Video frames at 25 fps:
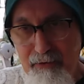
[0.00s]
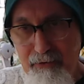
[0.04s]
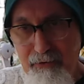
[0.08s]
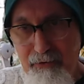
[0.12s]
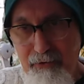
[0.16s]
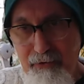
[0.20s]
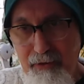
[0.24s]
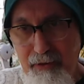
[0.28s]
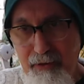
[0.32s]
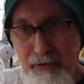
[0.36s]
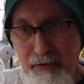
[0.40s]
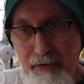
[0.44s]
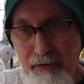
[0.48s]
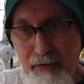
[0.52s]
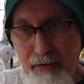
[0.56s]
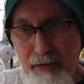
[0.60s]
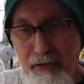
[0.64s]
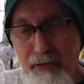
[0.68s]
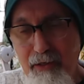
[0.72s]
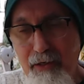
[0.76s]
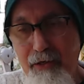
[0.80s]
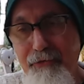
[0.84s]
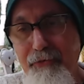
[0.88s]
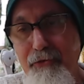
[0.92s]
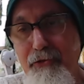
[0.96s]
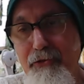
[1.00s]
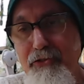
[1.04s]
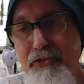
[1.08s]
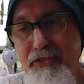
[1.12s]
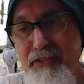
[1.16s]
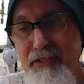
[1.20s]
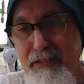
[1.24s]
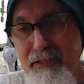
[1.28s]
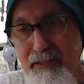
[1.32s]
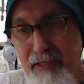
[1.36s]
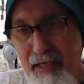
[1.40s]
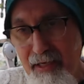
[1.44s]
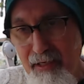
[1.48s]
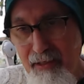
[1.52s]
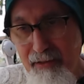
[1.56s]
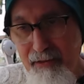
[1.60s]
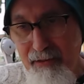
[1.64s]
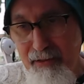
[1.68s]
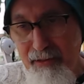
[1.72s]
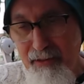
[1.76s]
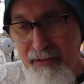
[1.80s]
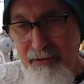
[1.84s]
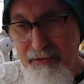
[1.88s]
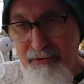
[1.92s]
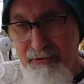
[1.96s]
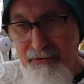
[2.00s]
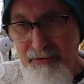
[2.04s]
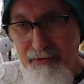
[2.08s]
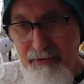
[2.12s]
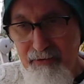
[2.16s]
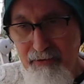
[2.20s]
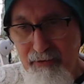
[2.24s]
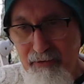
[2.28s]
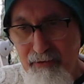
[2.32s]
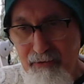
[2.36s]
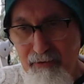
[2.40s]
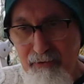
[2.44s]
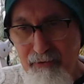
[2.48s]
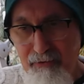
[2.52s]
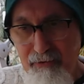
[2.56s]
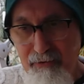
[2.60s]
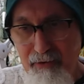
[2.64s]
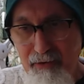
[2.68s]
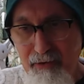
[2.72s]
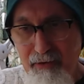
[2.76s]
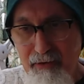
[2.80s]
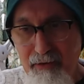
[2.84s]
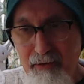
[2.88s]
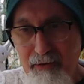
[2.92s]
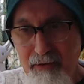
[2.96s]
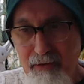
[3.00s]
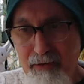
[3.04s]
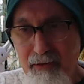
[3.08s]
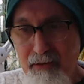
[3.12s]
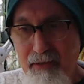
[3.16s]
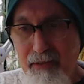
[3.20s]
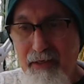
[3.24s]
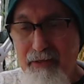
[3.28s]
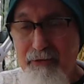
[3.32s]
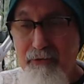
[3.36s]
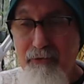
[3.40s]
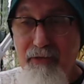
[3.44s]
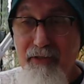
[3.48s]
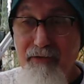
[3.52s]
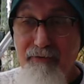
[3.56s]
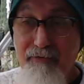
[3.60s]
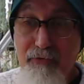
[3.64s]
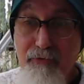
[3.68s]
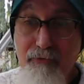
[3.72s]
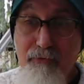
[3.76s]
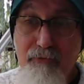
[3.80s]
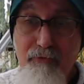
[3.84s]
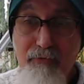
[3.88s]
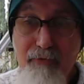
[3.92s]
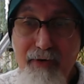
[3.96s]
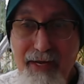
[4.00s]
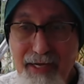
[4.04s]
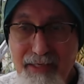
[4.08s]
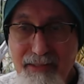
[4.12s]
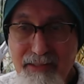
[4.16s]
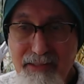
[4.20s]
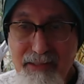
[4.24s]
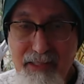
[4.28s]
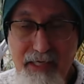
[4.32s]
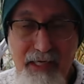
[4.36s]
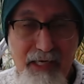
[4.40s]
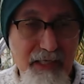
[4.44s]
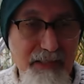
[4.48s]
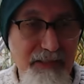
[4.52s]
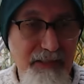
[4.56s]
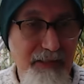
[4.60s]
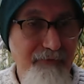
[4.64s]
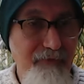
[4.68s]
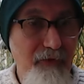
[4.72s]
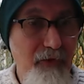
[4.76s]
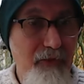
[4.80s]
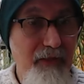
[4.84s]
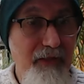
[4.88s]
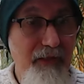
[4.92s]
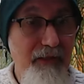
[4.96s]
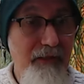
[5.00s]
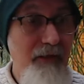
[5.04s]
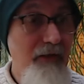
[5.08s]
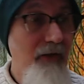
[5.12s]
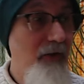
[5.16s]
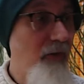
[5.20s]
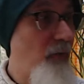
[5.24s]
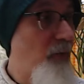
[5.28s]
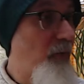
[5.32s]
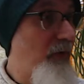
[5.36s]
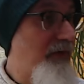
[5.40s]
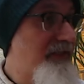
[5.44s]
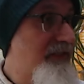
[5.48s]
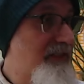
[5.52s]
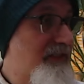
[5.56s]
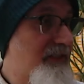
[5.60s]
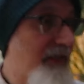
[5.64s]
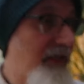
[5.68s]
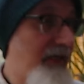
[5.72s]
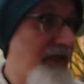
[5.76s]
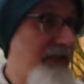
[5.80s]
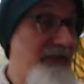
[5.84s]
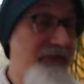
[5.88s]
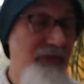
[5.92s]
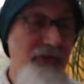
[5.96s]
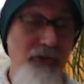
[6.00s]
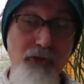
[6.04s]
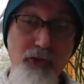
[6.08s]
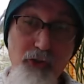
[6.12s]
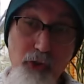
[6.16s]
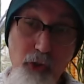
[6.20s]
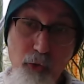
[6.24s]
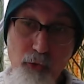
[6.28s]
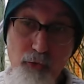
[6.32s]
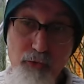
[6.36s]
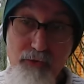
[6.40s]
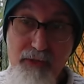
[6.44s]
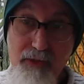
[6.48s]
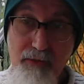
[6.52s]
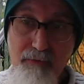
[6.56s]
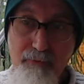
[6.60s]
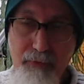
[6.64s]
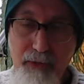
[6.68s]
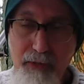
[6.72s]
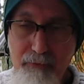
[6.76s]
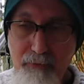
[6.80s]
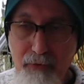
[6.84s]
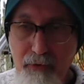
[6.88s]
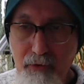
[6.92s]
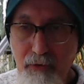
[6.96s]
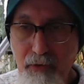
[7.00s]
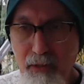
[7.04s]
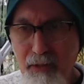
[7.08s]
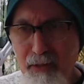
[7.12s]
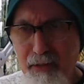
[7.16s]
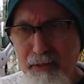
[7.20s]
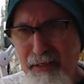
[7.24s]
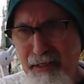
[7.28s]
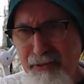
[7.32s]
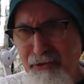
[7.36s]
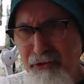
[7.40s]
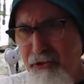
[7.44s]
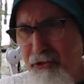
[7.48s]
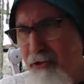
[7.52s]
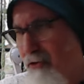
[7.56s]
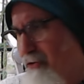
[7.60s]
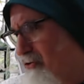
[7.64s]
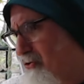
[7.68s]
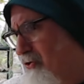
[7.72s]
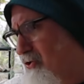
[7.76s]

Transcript: Okay, understand that. Okay, I don't give a rat's ass if you think one side is the chosen people and the other